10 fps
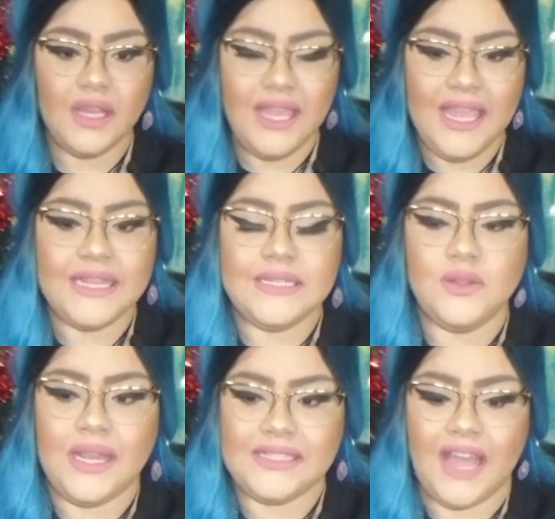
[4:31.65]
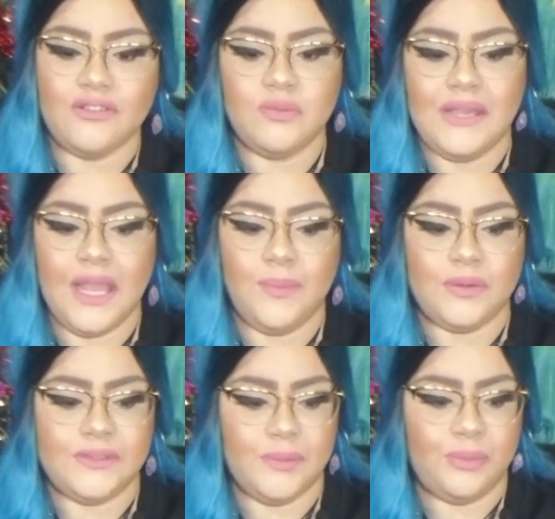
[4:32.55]
And you guys have to be able
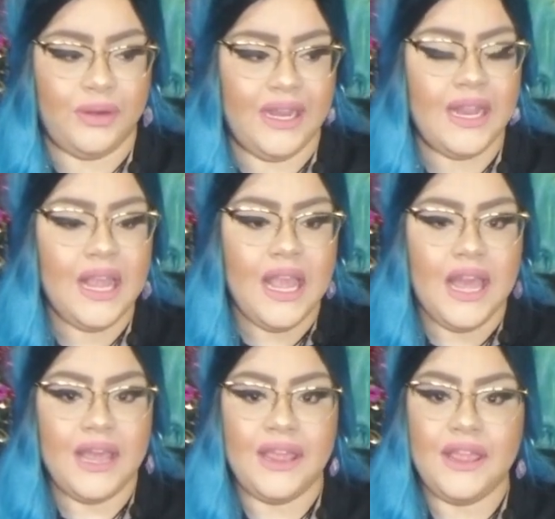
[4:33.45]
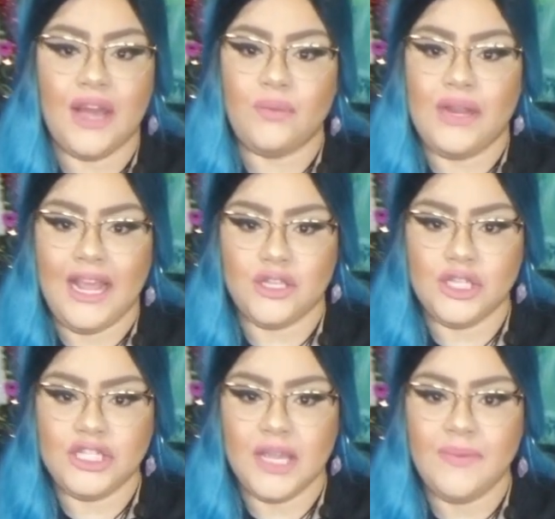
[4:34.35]
to separate the
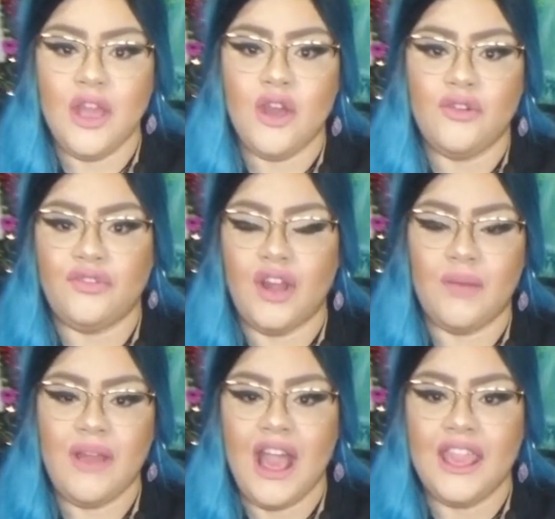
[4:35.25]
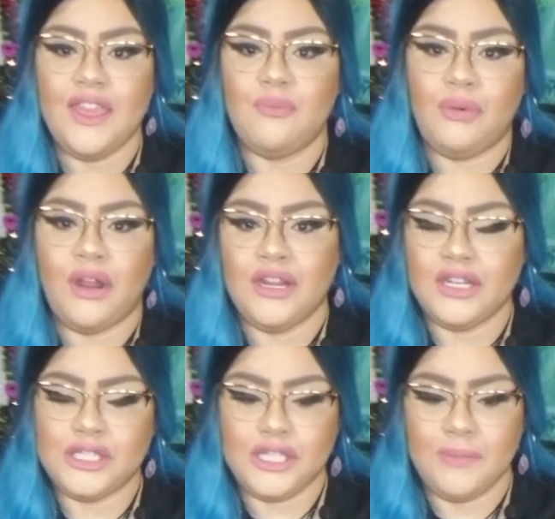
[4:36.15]
relationship from the
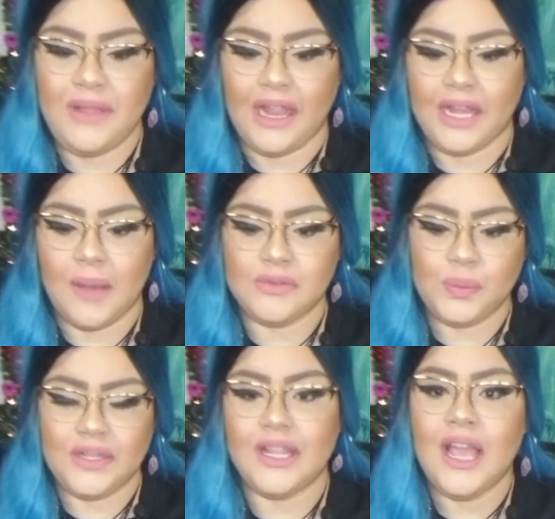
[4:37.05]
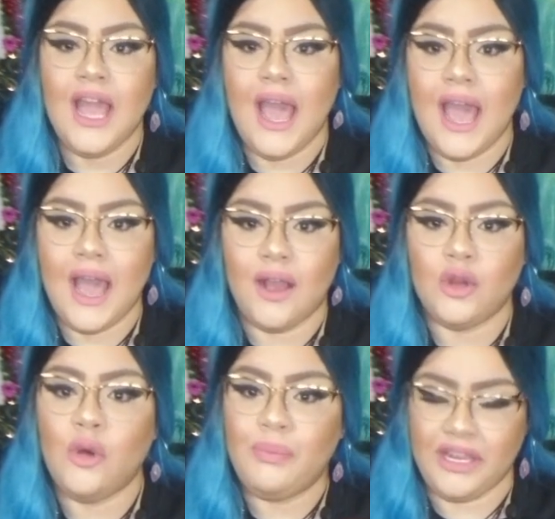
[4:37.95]
partnership that comes with
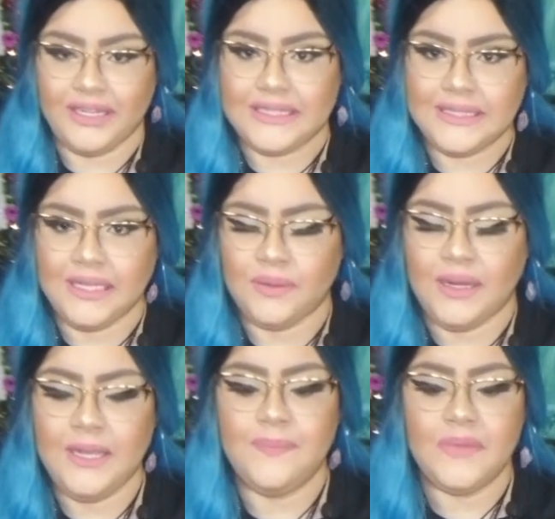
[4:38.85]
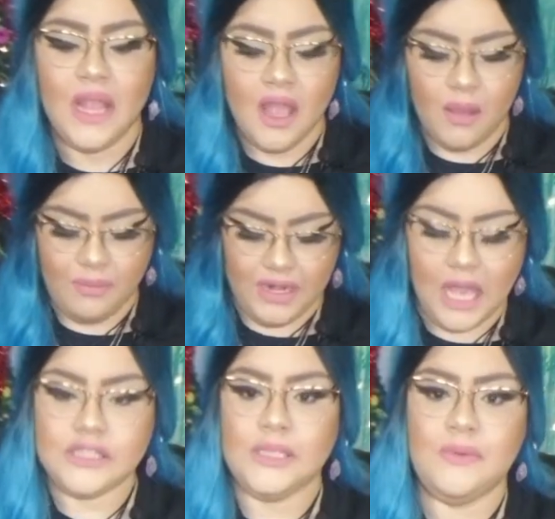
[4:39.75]
co-parenting, right? But
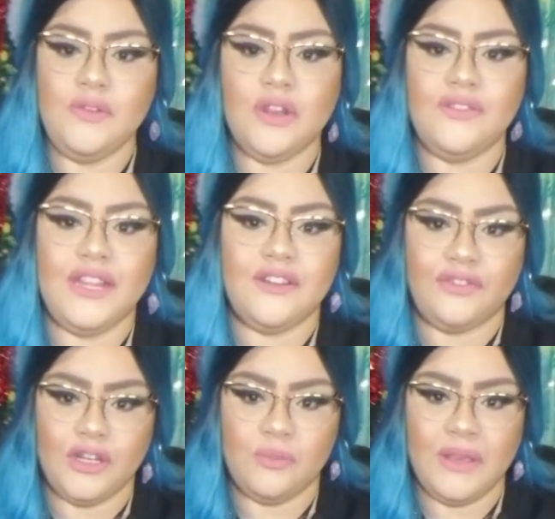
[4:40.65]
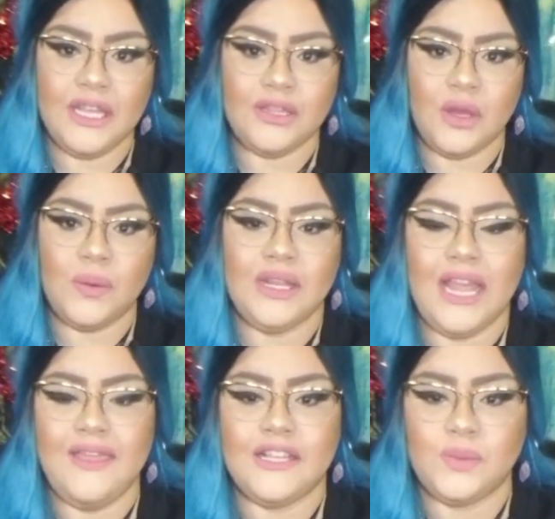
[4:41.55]
now, some of you are very afraid of being alone,
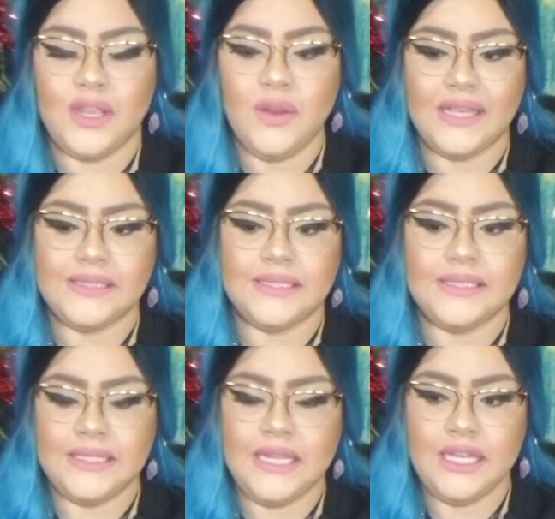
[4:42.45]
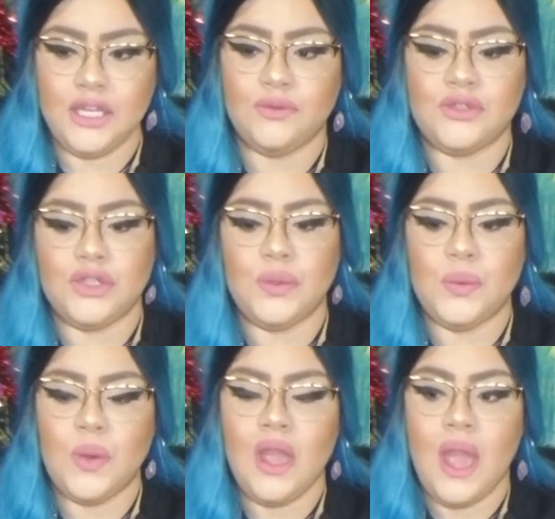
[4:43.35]
and that's why you guys continue
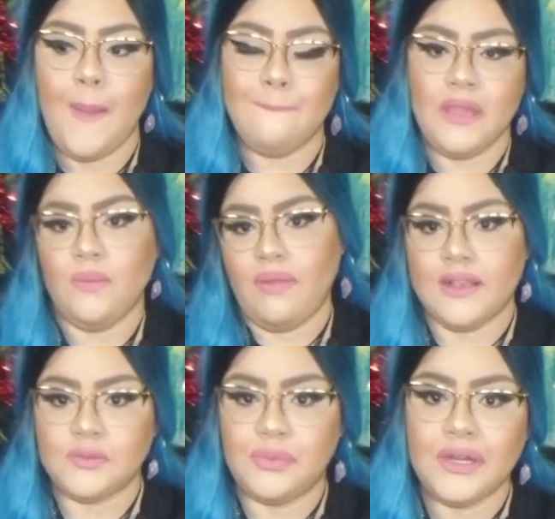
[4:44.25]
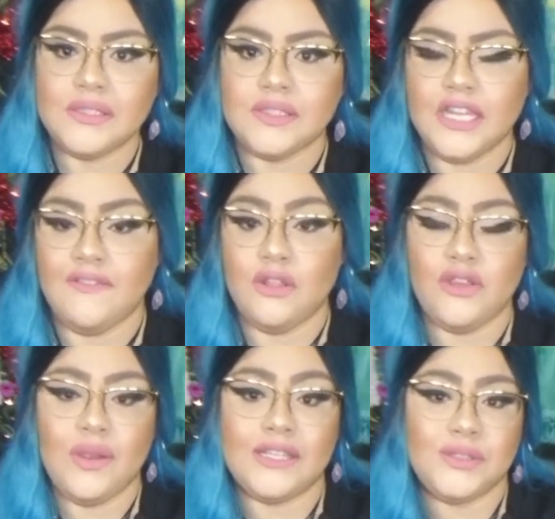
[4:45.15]
to be with this person, even though
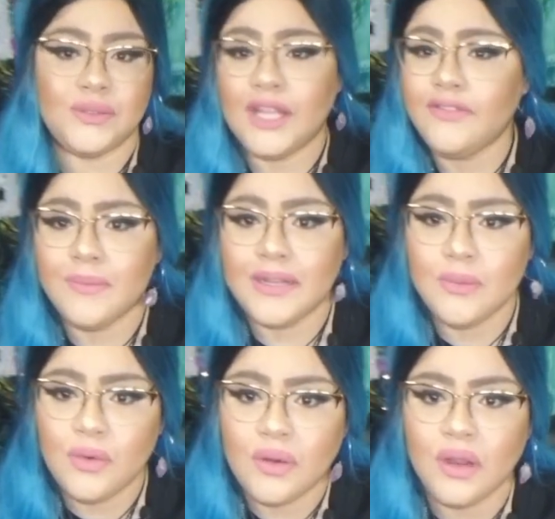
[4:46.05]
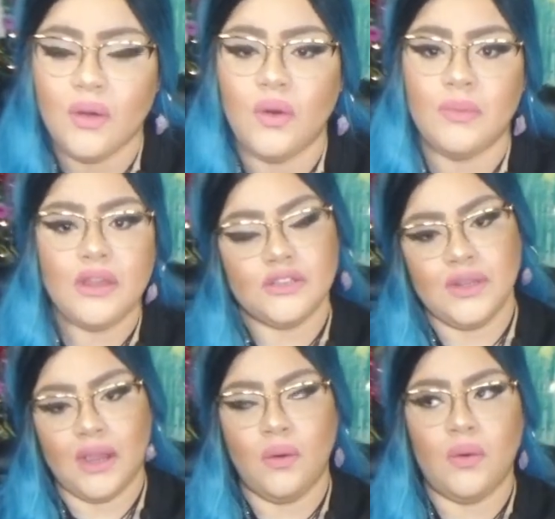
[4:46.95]
you guys don't love them anymore, or
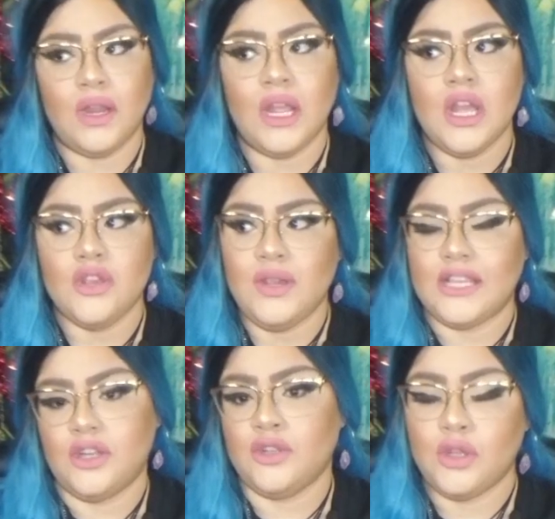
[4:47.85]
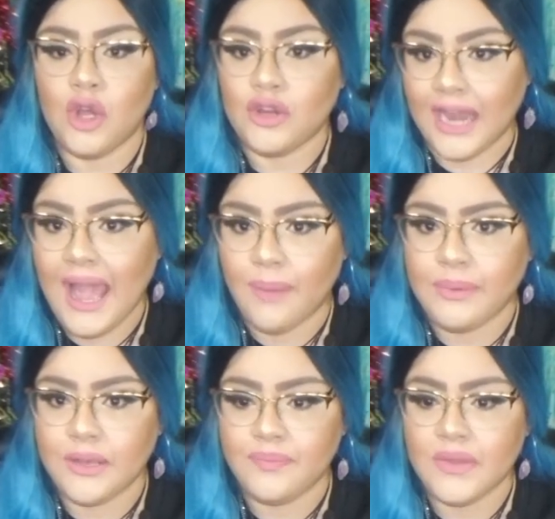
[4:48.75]
you guys are no longer happy.